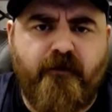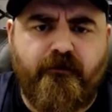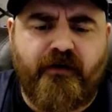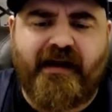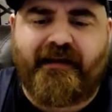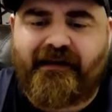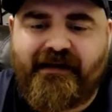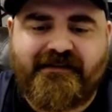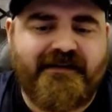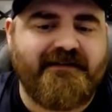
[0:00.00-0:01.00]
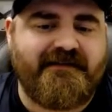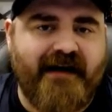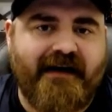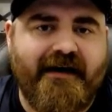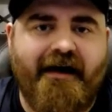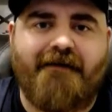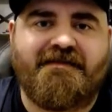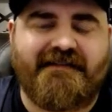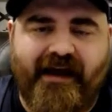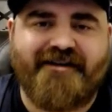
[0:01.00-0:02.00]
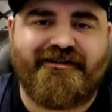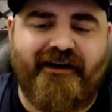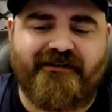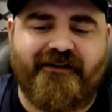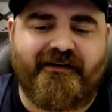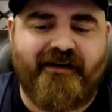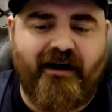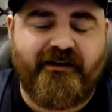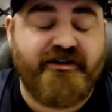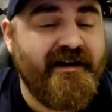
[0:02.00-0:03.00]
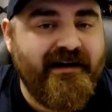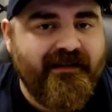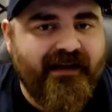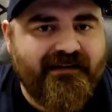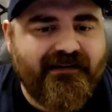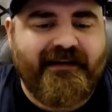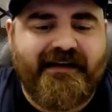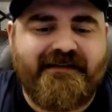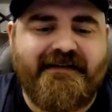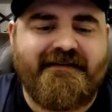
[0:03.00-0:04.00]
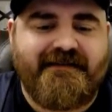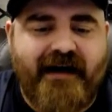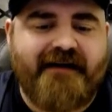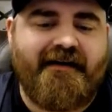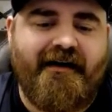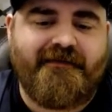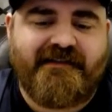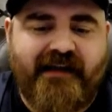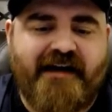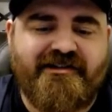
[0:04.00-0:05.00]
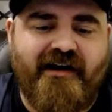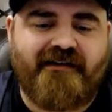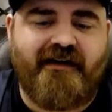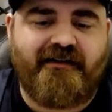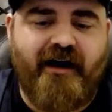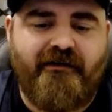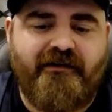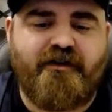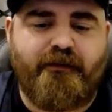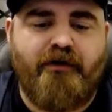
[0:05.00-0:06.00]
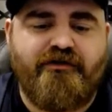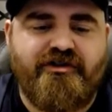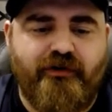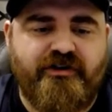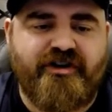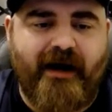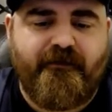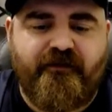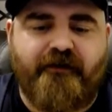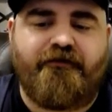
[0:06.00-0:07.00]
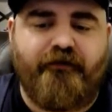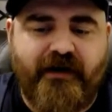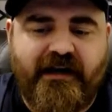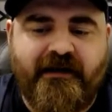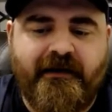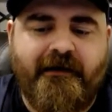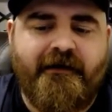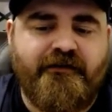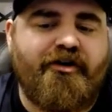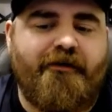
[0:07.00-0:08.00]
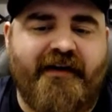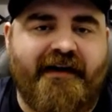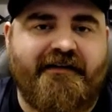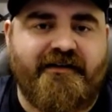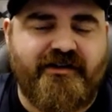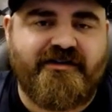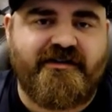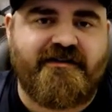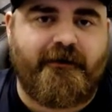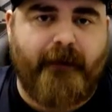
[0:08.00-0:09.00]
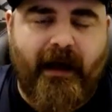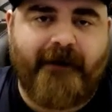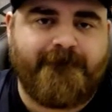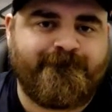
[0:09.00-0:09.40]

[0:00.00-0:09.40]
free at linkedin.com slash college. That's linkedin.com slash college to post your job for free. Terms and conditions apply.